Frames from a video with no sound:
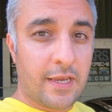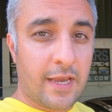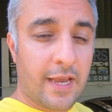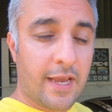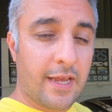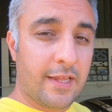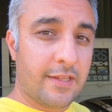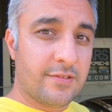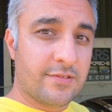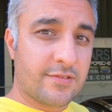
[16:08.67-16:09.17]

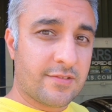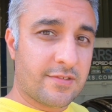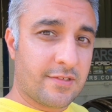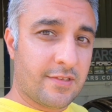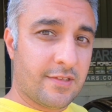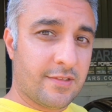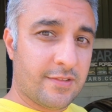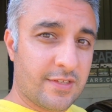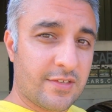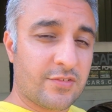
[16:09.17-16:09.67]
And
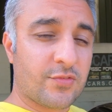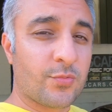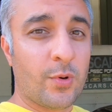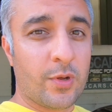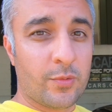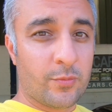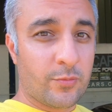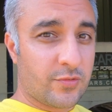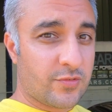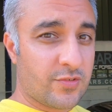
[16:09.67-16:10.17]
this
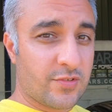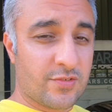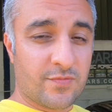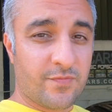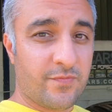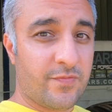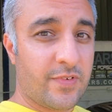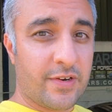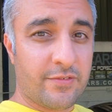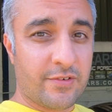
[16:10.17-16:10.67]
one was
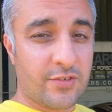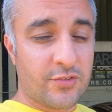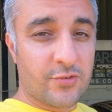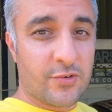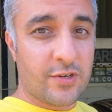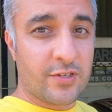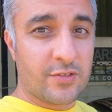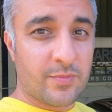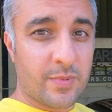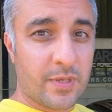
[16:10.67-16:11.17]
just very
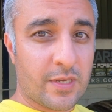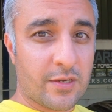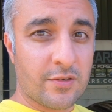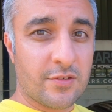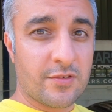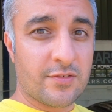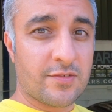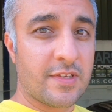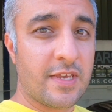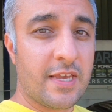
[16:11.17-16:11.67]
strange
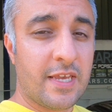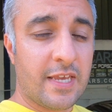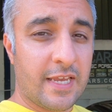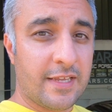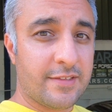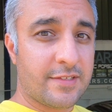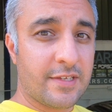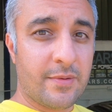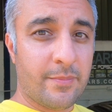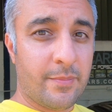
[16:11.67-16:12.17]
because
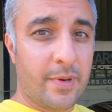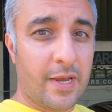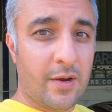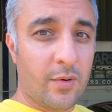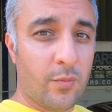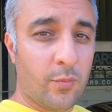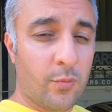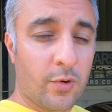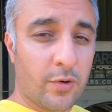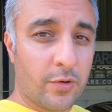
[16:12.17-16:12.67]
it didn't
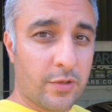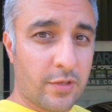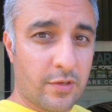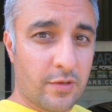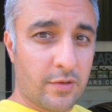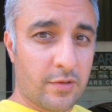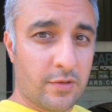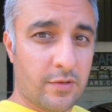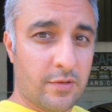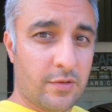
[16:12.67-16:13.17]
matter what
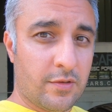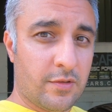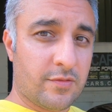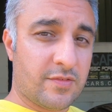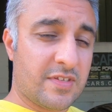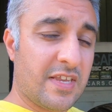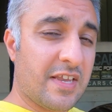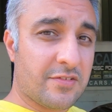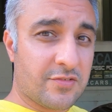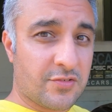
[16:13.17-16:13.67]

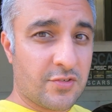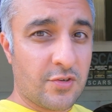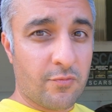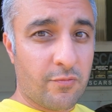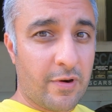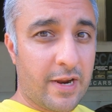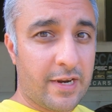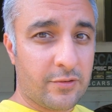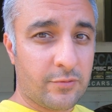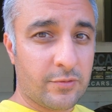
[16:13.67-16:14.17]
tests you
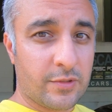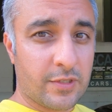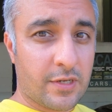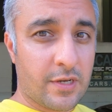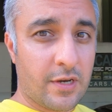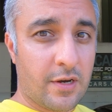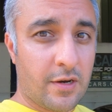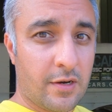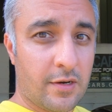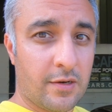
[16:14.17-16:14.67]
ran on the
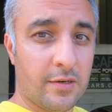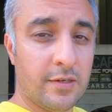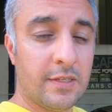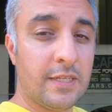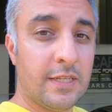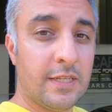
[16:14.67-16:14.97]
car,